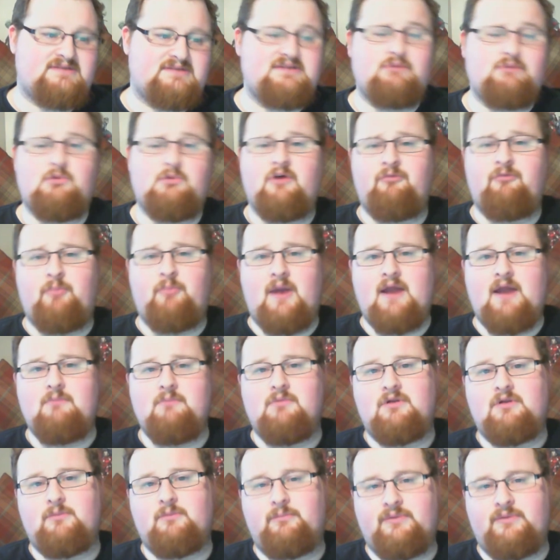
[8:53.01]
Is it worth buying
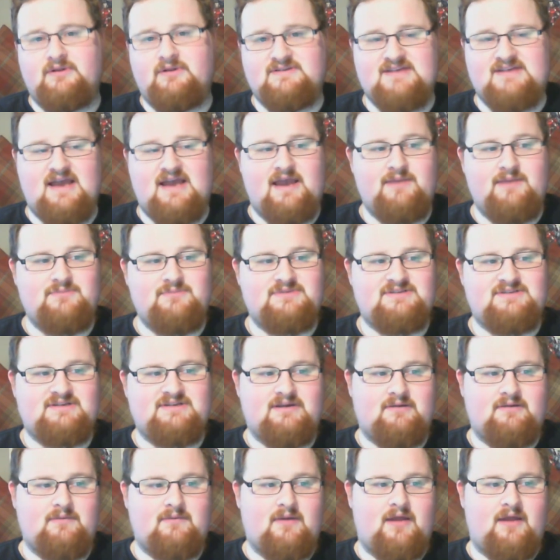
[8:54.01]
multiple times?
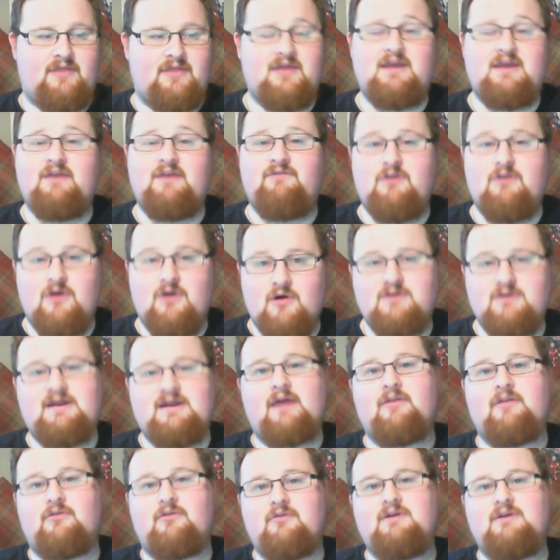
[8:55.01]
I think if you're going
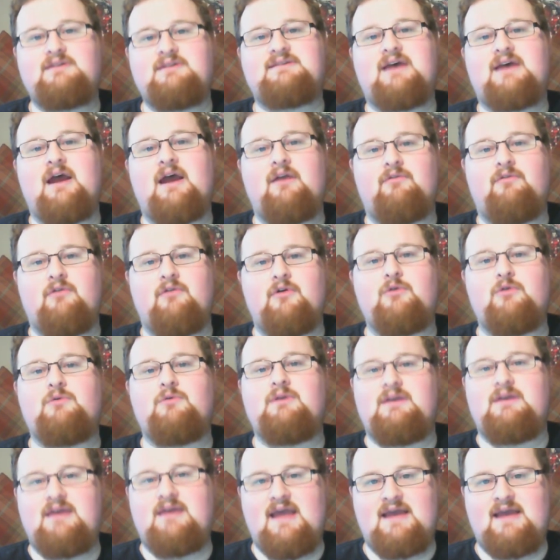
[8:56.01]
down the green tide route,
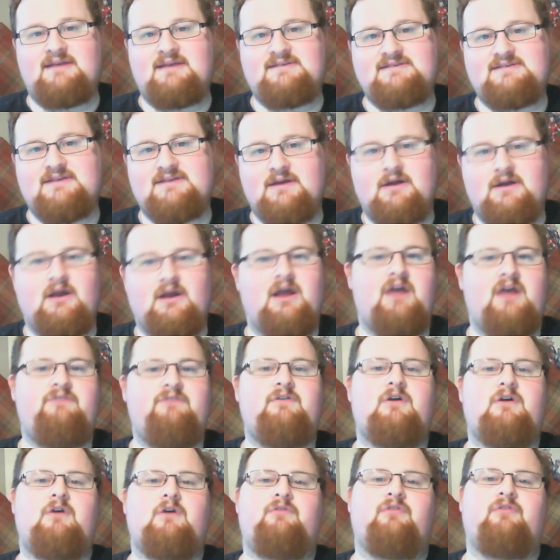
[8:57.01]
yes. If
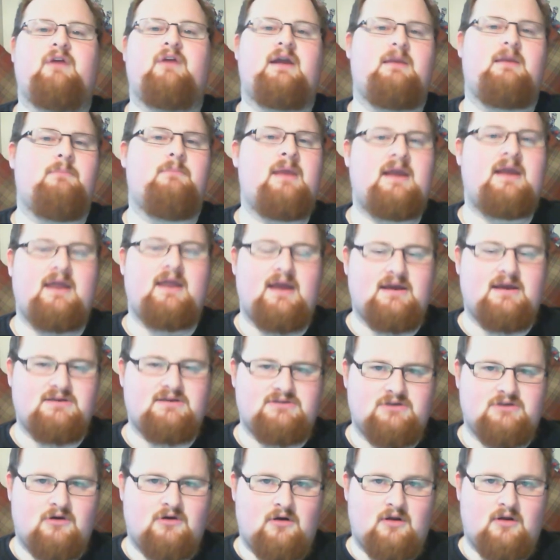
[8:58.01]
you're going for like a
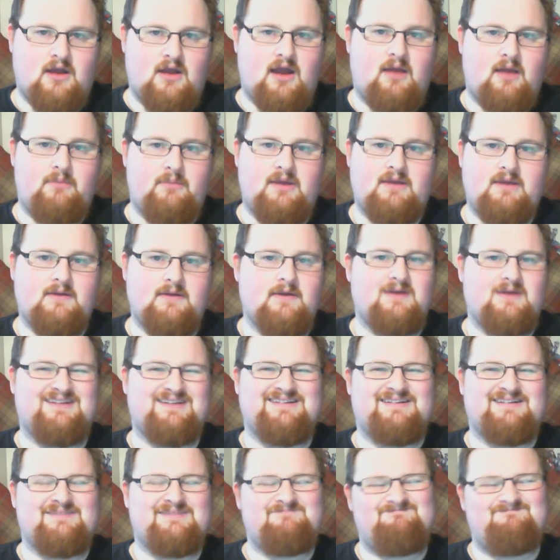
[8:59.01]
mechanised orc army,
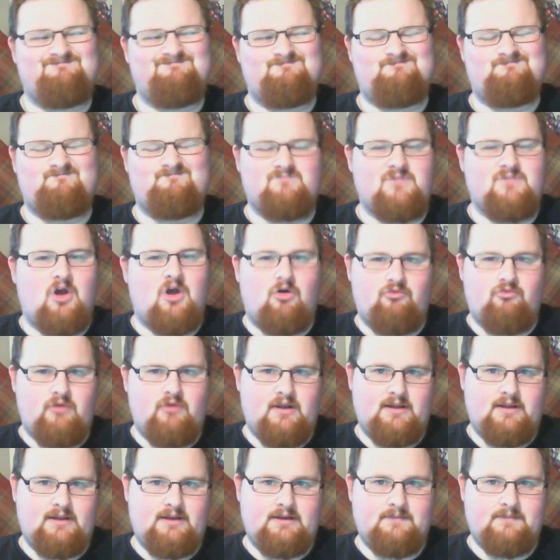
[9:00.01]
not
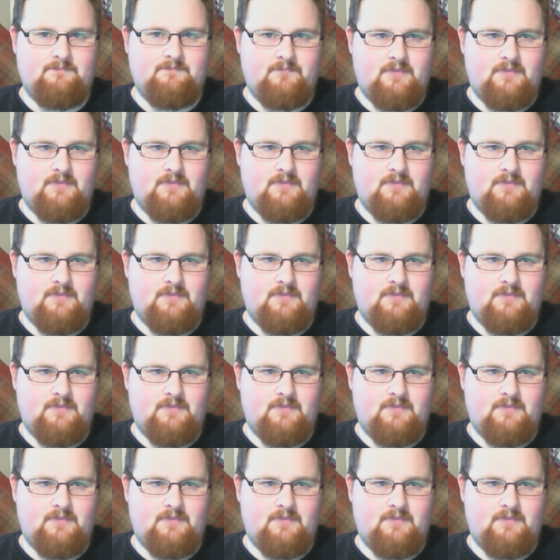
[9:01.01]
really.